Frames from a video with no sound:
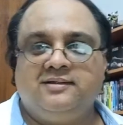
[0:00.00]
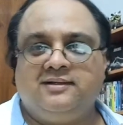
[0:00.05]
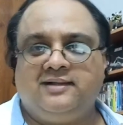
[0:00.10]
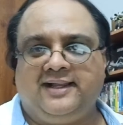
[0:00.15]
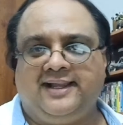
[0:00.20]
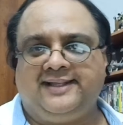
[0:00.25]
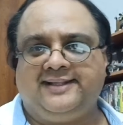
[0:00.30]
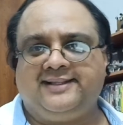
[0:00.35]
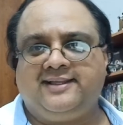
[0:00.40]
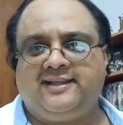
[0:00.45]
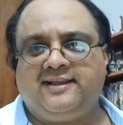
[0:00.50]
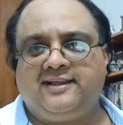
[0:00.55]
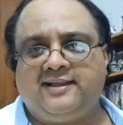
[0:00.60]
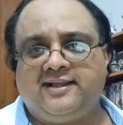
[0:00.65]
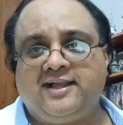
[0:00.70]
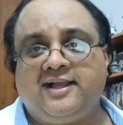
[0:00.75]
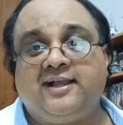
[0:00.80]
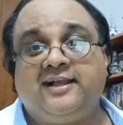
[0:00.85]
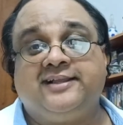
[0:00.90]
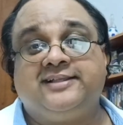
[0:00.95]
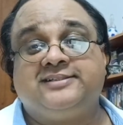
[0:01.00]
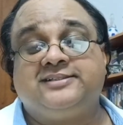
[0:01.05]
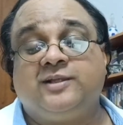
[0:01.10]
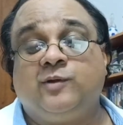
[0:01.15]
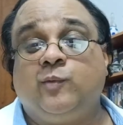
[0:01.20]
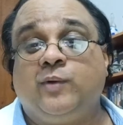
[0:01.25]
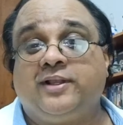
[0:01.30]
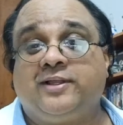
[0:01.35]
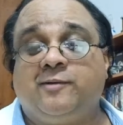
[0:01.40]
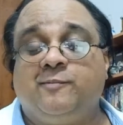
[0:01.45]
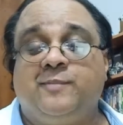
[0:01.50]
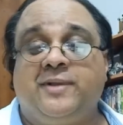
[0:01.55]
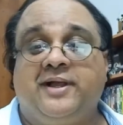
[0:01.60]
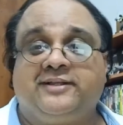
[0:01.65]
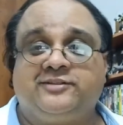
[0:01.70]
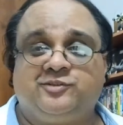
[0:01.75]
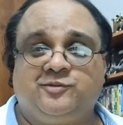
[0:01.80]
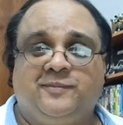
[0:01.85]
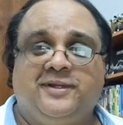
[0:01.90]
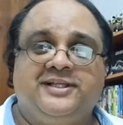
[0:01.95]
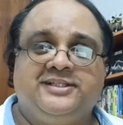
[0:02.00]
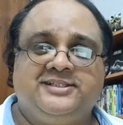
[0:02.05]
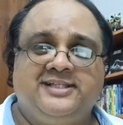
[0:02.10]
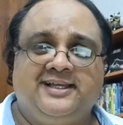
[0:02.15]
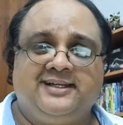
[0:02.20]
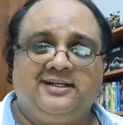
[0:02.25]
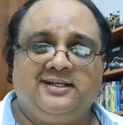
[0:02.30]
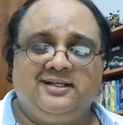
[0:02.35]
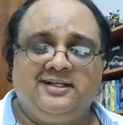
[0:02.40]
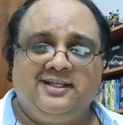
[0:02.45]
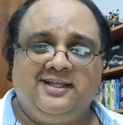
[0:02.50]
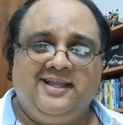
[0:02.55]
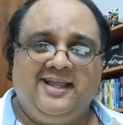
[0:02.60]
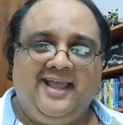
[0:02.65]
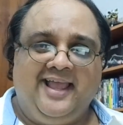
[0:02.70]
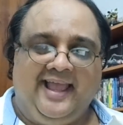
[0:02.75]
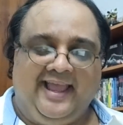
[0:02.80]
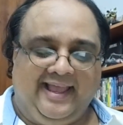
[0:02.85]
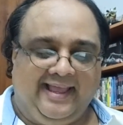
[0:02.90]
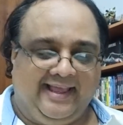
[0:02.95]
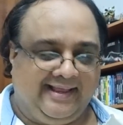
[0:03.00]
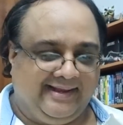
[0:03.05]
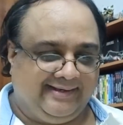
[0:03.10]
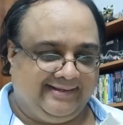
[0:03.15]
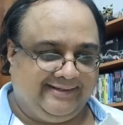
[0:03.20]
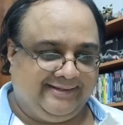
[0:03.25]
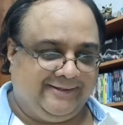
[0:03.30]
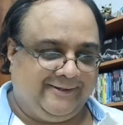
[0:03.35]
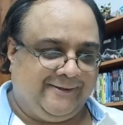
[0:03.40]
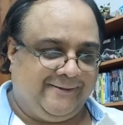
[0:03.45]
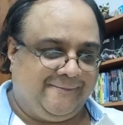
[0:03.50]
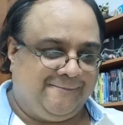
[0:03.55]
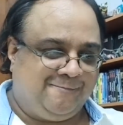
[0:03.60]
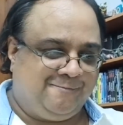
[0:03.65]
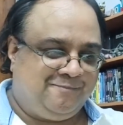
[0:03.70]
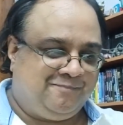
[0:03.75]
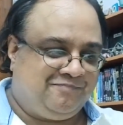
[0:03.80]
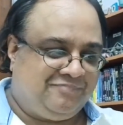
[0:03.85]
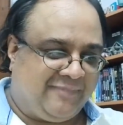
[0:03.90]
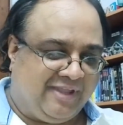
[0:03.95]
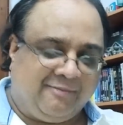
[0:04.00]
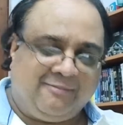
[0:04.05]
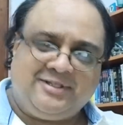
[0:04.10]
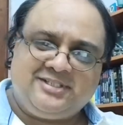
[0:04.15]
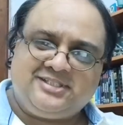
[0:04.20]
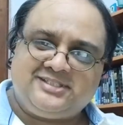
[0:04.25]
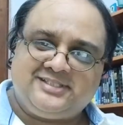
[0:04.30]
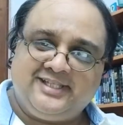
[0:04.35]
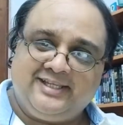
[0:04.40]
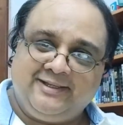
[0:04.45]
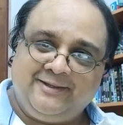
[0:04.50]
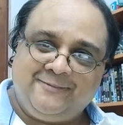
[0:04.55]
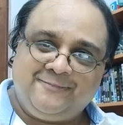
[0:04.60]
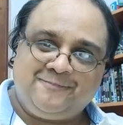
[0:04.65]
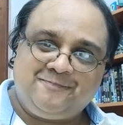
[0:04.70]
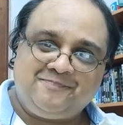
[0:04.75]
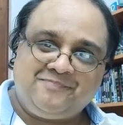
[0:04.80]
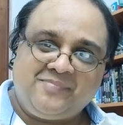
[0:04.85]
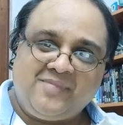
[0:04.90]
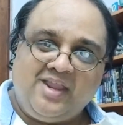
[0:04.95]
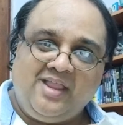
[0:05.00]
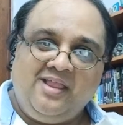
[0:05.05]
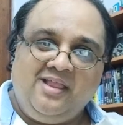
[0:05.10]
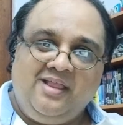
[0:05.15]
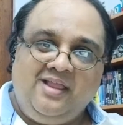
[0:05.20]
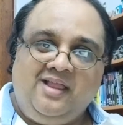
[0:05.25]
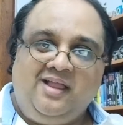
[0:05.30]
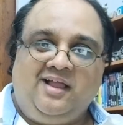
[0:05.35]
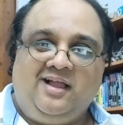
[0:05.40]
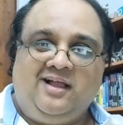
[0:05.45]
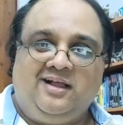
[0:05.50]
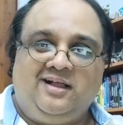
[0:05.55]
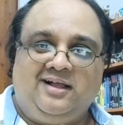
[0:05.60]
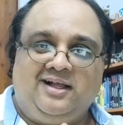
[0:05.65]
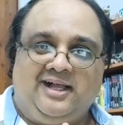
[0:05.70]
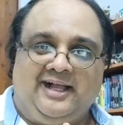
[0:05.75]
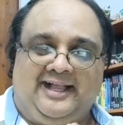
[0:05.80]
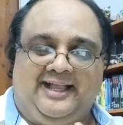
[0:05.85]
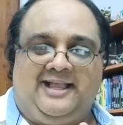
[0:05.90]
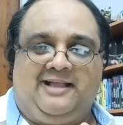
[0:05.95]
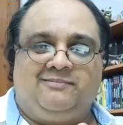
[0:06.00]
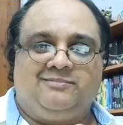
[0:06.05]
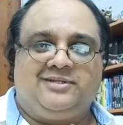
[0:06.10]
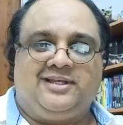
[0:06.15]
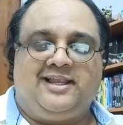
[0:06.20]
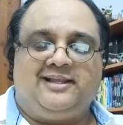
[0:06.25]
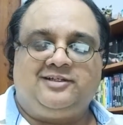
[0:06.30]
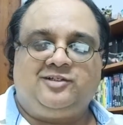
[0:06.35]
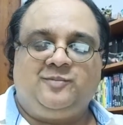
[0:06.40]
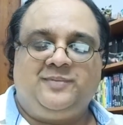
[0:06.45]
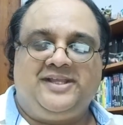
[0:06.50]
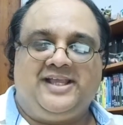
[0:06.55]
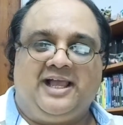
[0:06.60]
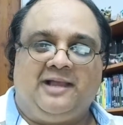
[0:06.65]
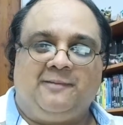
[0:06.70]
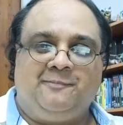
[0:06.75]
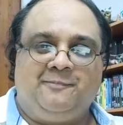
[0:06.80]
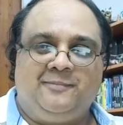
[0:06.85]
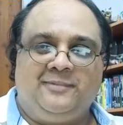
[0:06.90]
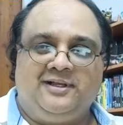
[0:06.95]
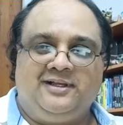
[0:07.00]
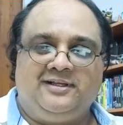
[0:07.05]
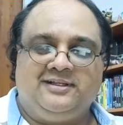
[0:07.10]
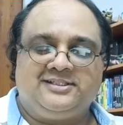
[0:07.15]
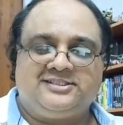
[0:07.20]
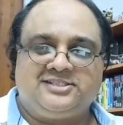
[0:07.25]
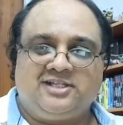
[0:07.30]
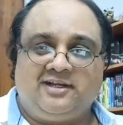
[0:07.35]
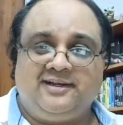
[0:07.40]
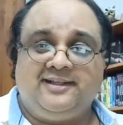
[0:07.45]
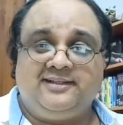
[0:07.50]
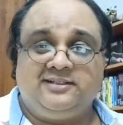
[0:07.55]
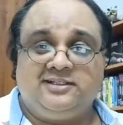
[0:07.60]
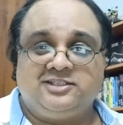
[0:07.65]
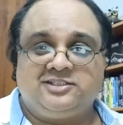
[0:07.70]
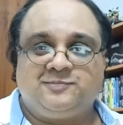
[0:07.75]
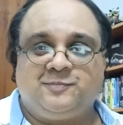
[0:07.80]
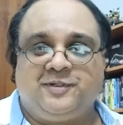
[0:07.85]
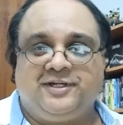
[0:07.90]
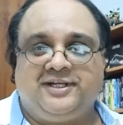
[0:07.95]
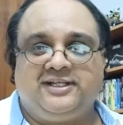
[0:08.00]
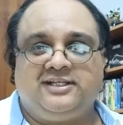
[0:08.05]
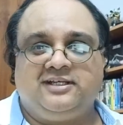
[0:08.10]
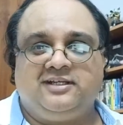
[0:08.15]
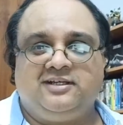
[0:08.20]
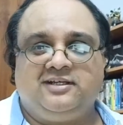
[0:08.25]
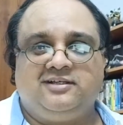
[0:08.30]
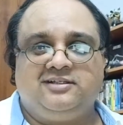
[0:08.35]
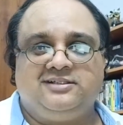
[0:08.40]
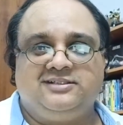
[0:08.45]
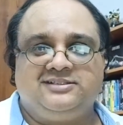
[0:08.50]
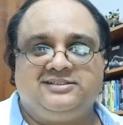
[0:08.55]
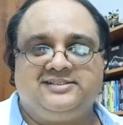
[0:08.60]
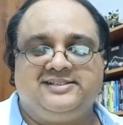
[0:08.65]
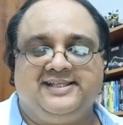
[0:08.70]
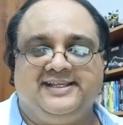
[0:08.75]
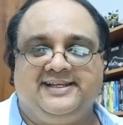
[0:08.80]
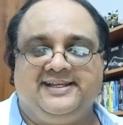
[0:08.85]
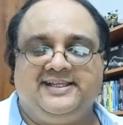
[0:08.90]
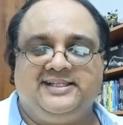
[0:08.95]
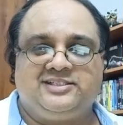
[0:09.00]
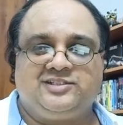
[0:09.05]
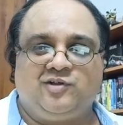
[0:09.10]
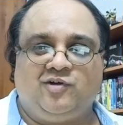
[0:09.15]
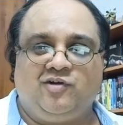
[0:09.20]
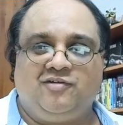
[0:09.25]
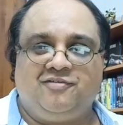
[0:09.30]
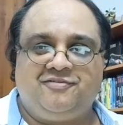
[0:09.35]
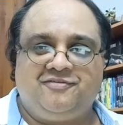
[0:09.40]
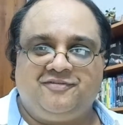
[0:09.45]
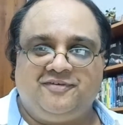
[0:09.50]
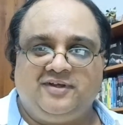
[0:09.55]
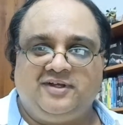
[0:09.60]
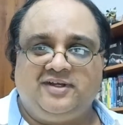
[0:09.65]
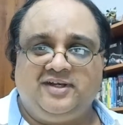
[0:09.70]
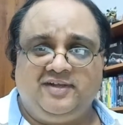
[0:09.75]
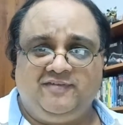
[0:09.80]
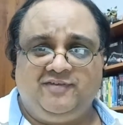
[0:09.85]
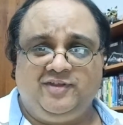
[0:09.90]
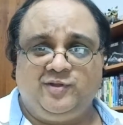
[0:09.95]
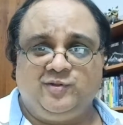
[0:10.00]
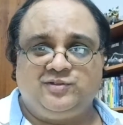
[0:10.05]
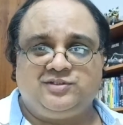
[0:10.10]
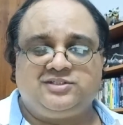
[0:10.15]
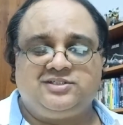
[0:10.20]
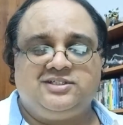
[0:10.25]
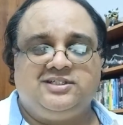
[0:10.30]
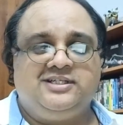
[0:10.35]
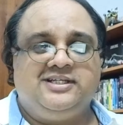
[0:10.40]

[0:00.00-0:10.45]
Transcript: Hey there guys, welcome back to my channel, and I must say I am glad to be starting this particular series of reviews